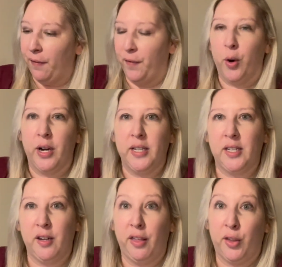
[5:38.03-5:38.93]

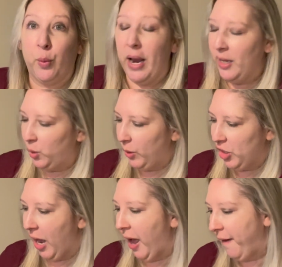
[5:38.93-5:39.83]
Forest threads, which
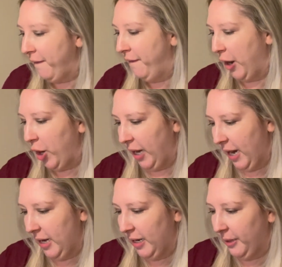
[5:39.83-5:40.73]
are
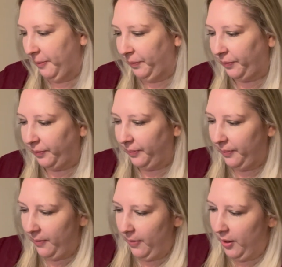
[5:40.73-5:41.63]
variegated.
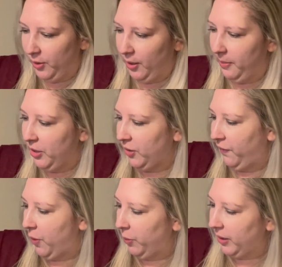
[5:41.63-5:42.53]
So let me just
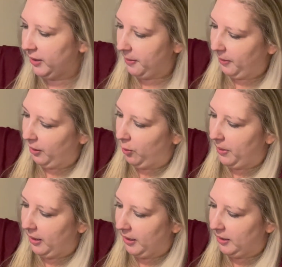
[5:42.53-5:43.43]
fold this up a little
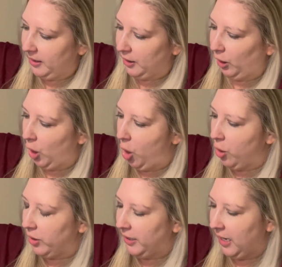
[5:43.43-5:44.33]
bit because it is a
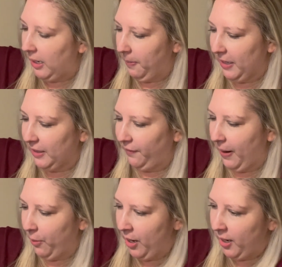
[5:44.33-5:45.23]
long, skinny piece of
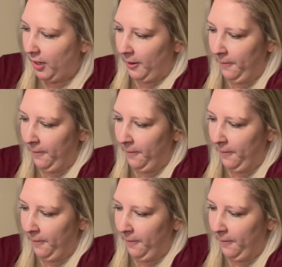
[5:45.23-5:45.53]
fabric.